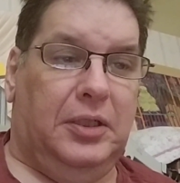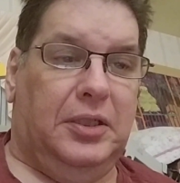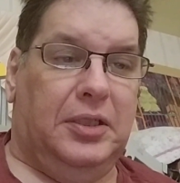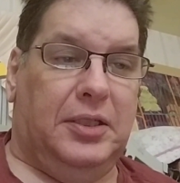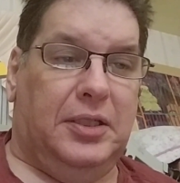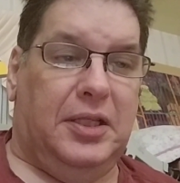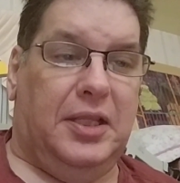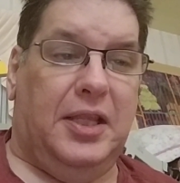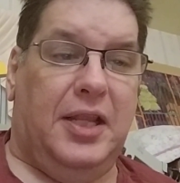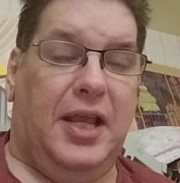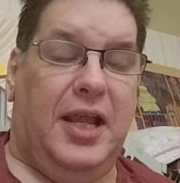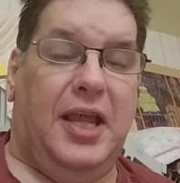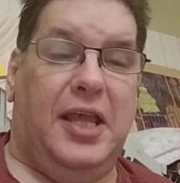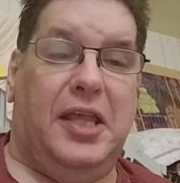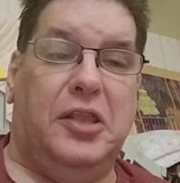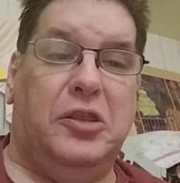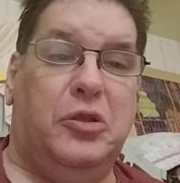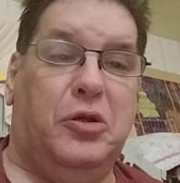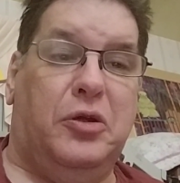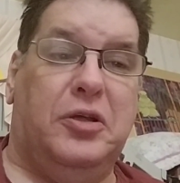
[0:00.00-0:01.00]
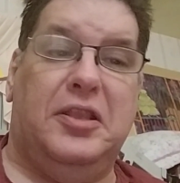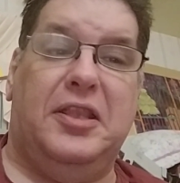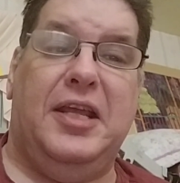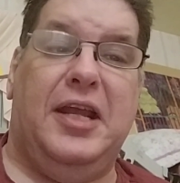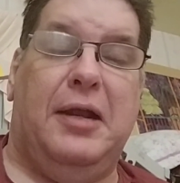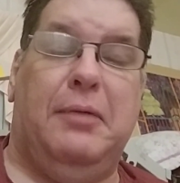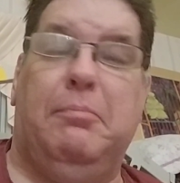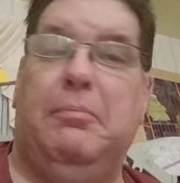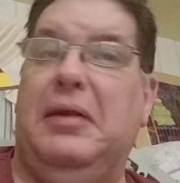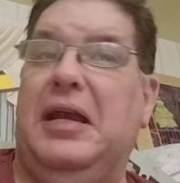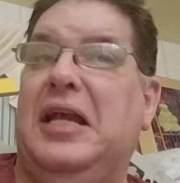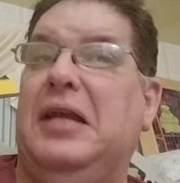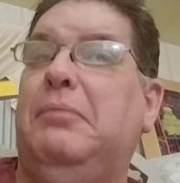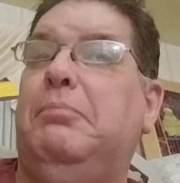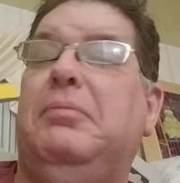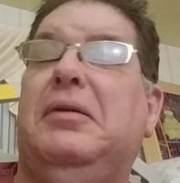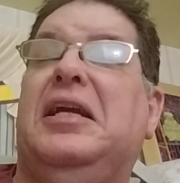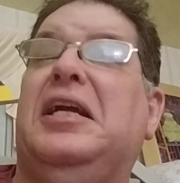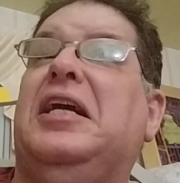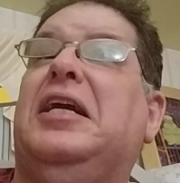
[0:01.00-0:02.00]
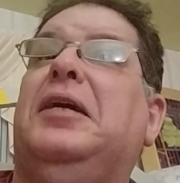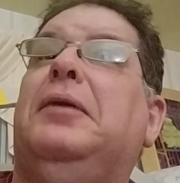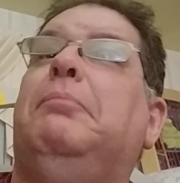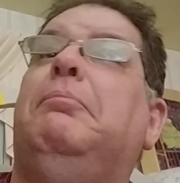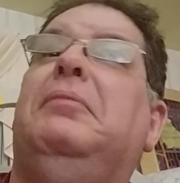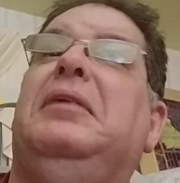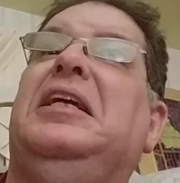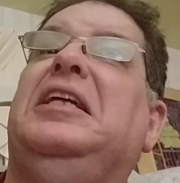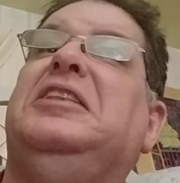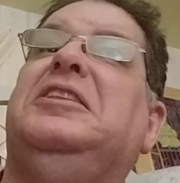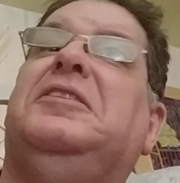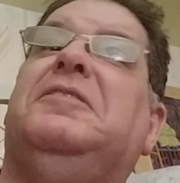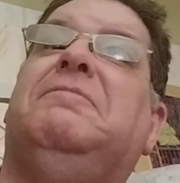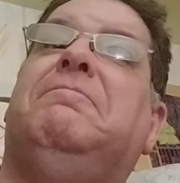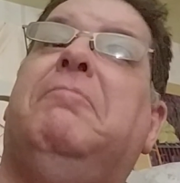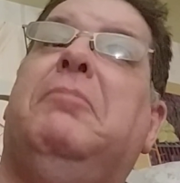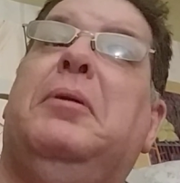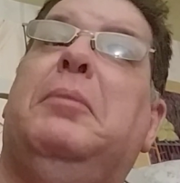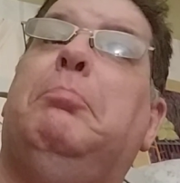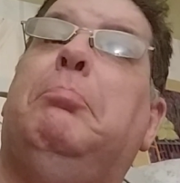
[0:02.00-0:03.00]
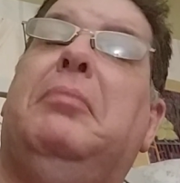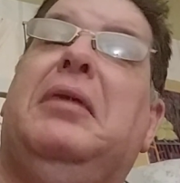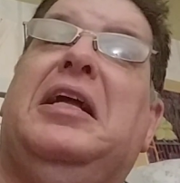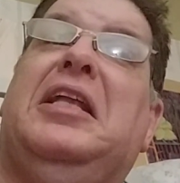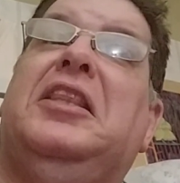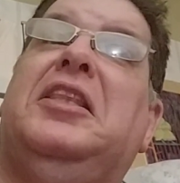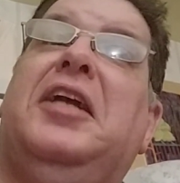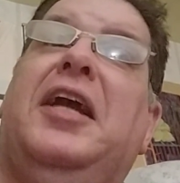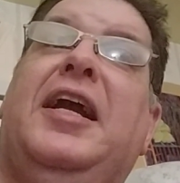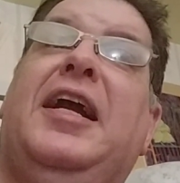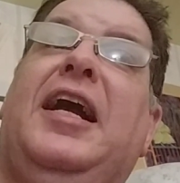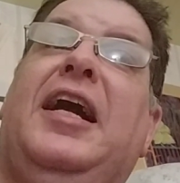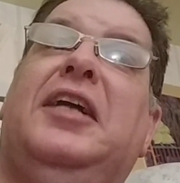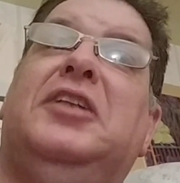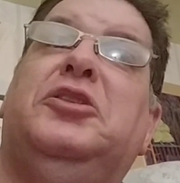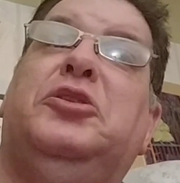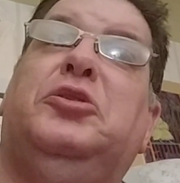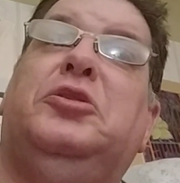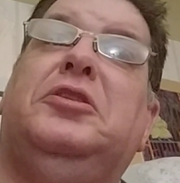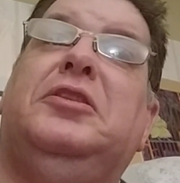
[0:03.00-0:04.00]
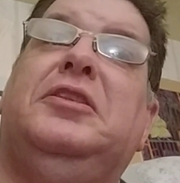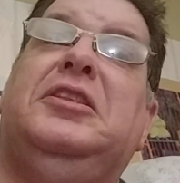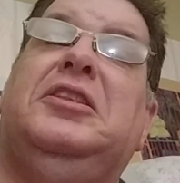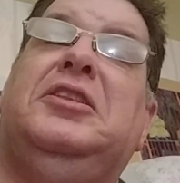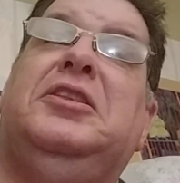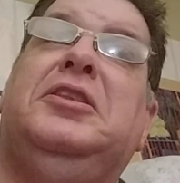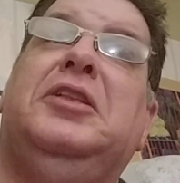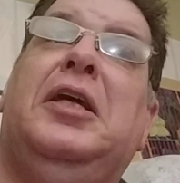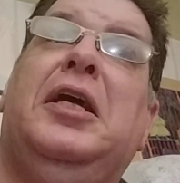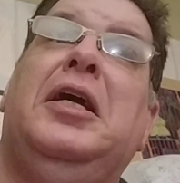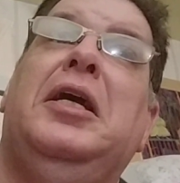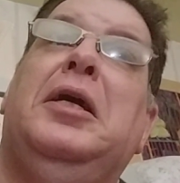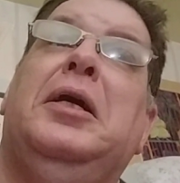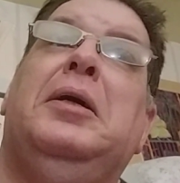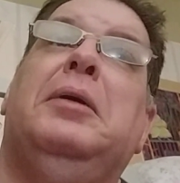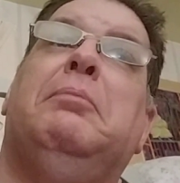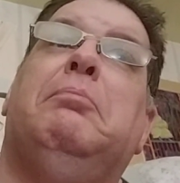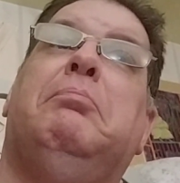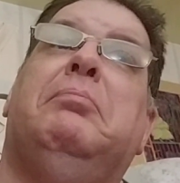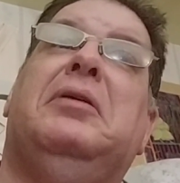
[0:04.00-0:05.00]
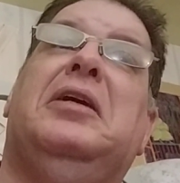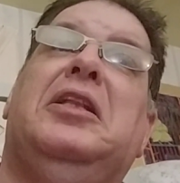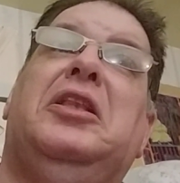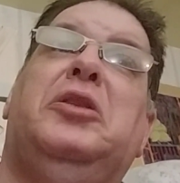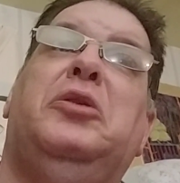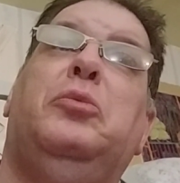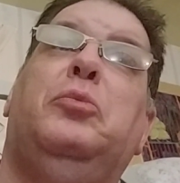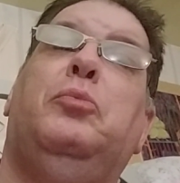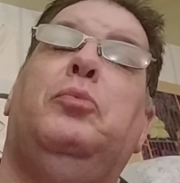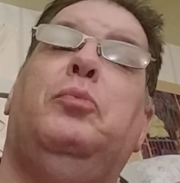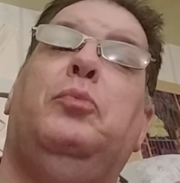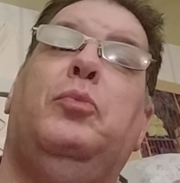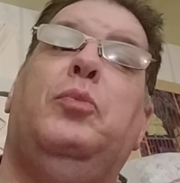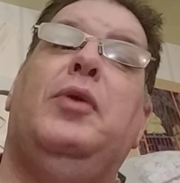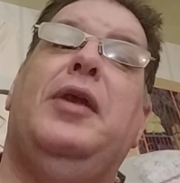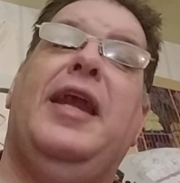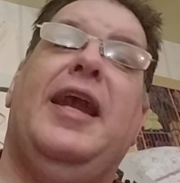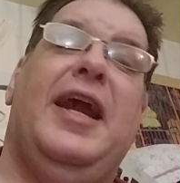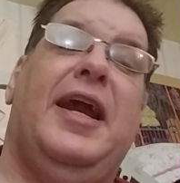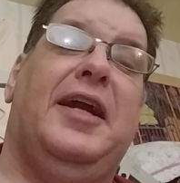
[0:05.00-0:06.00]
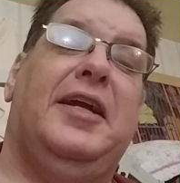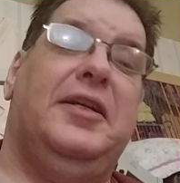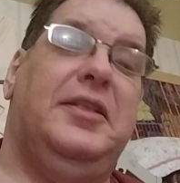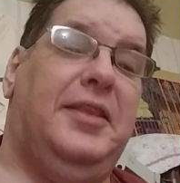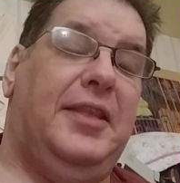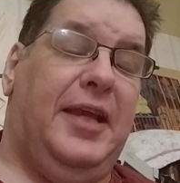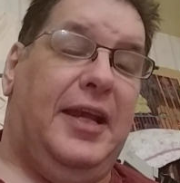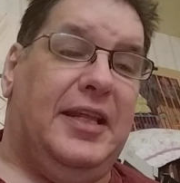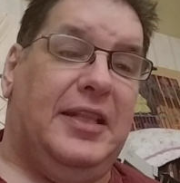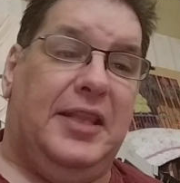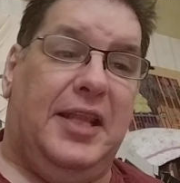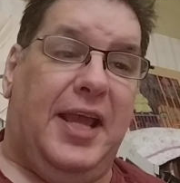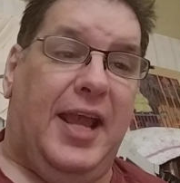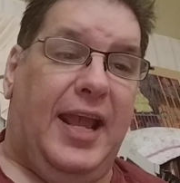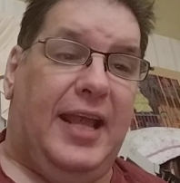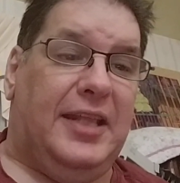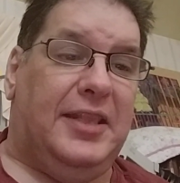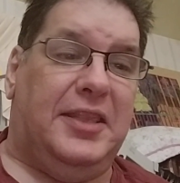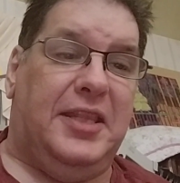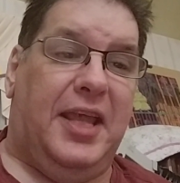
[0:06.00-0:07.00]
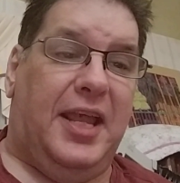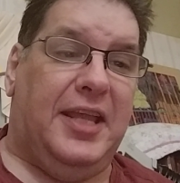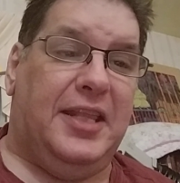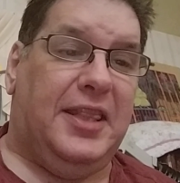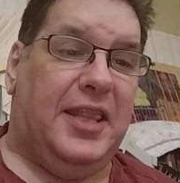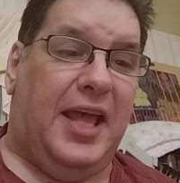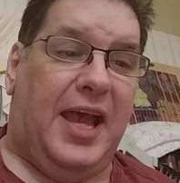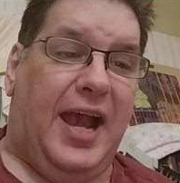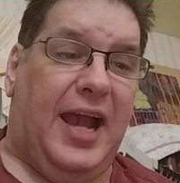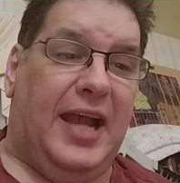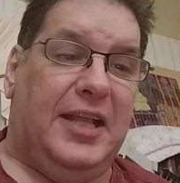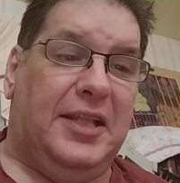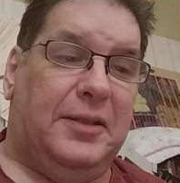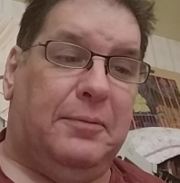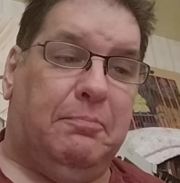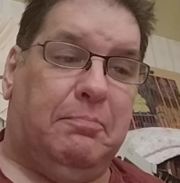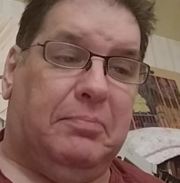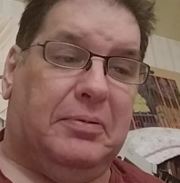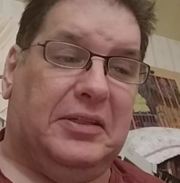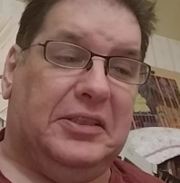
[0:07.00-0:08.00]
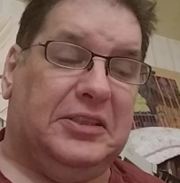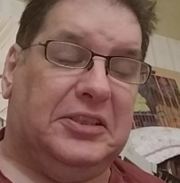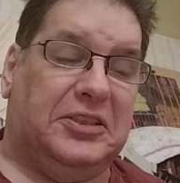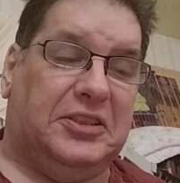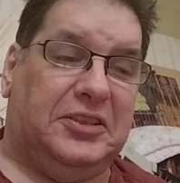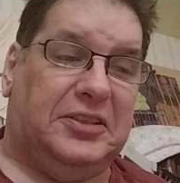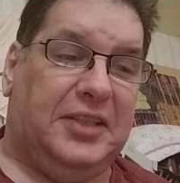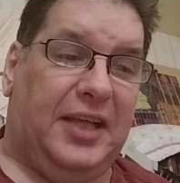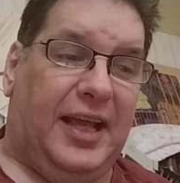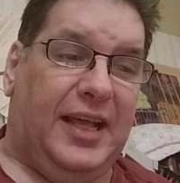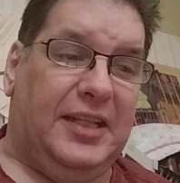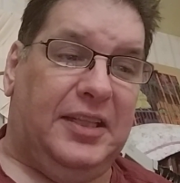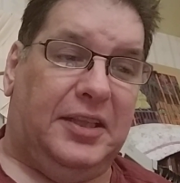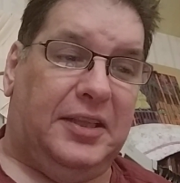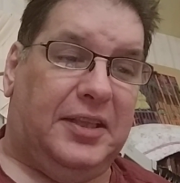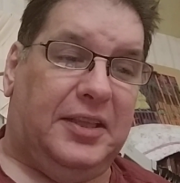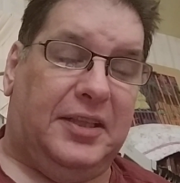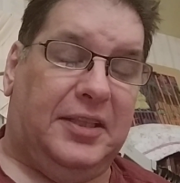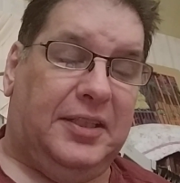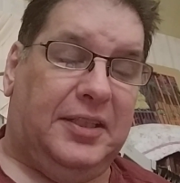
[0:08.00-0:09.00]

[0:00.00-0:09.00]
And they know there may be armies from other countries, but we are the 99%.